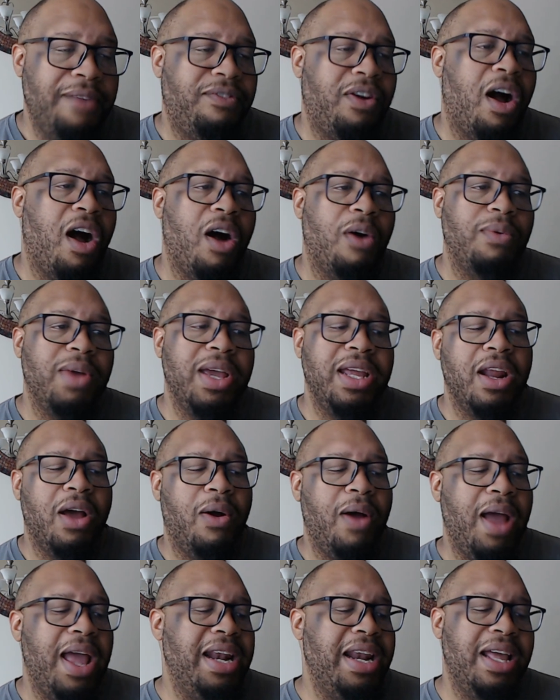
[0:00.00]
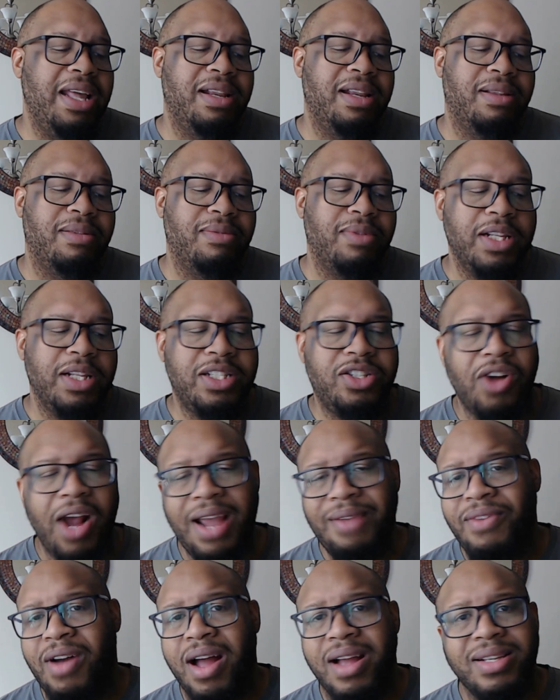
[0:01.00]
For all we know, and then
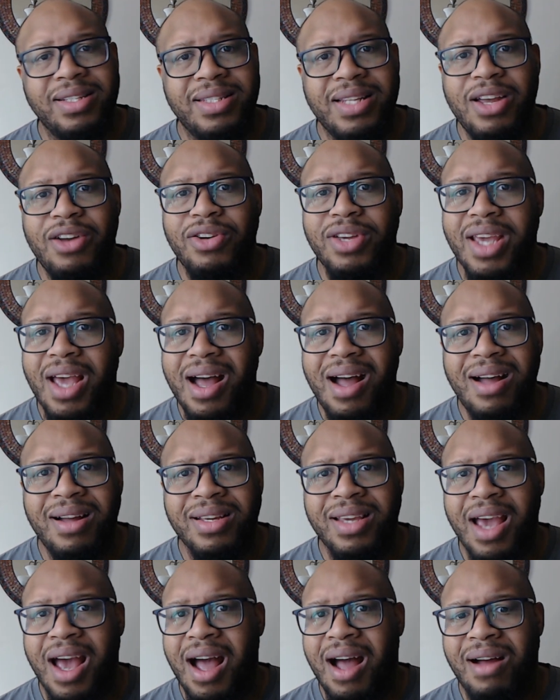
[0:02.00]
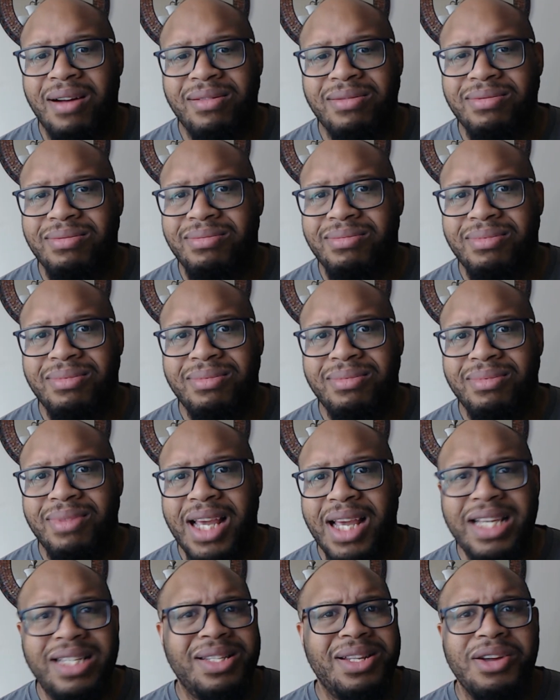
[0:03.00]
Travon's still young, y'all.
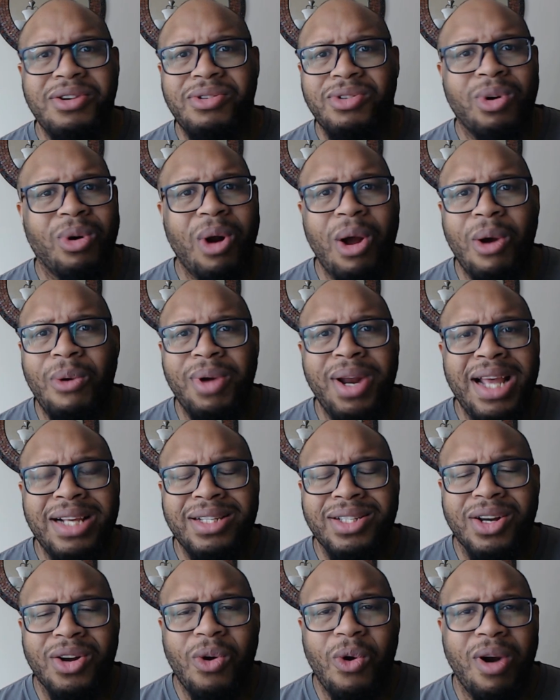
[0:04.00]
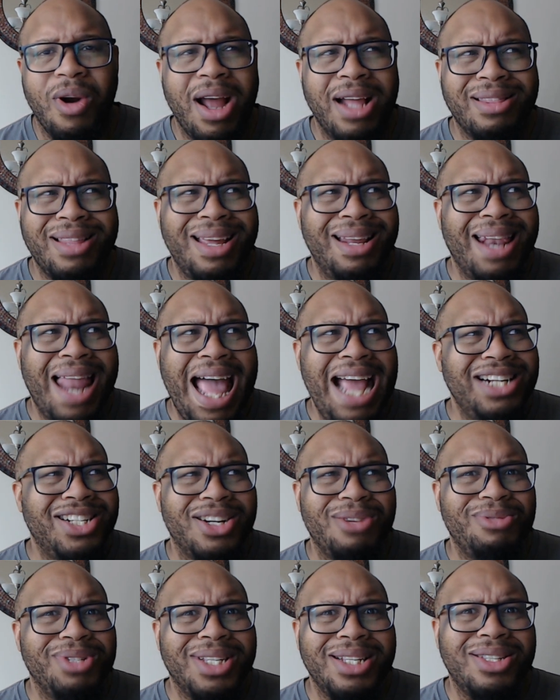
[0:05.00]
He's still growing as a corner. I think last
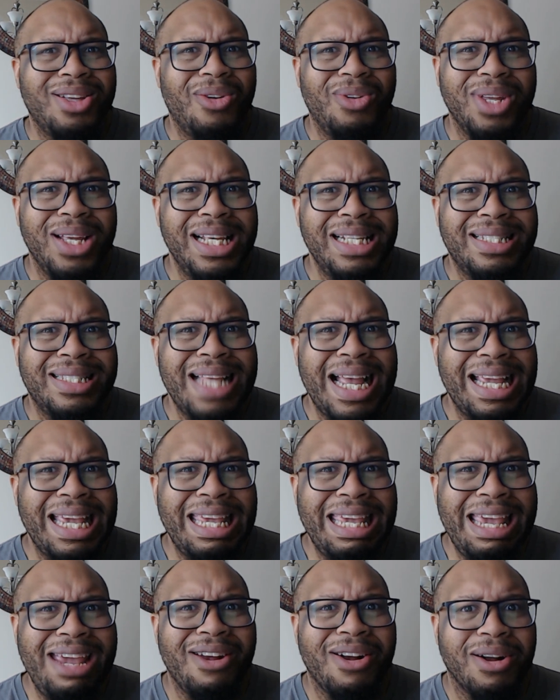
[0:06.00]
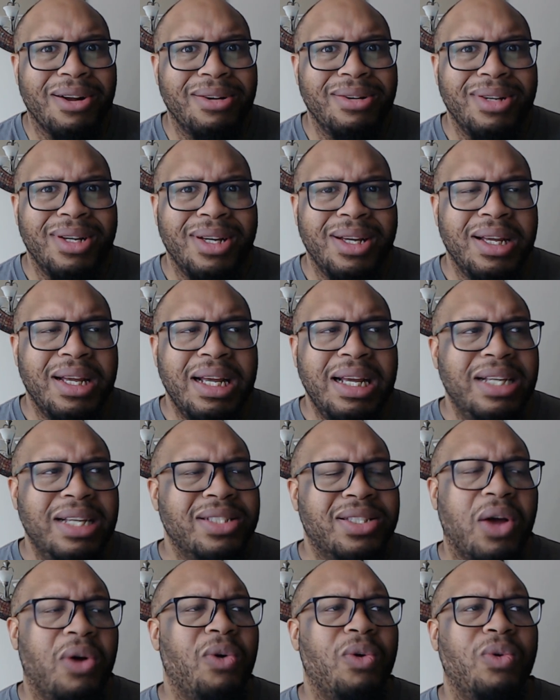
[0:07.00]
year was only his second year.
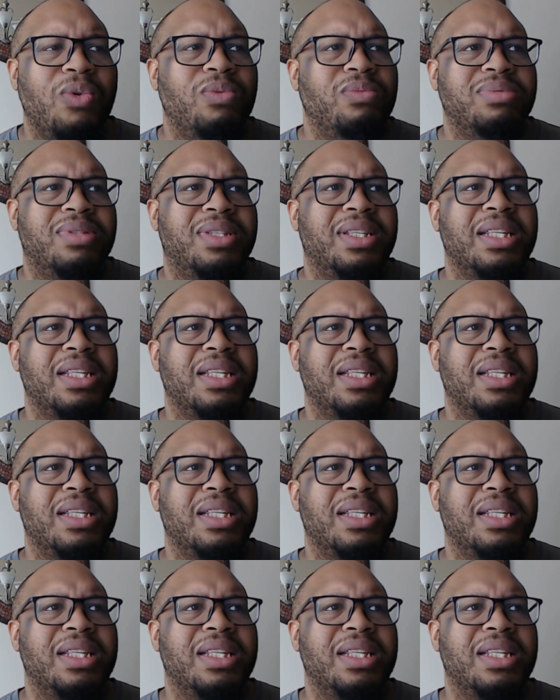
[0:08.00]
So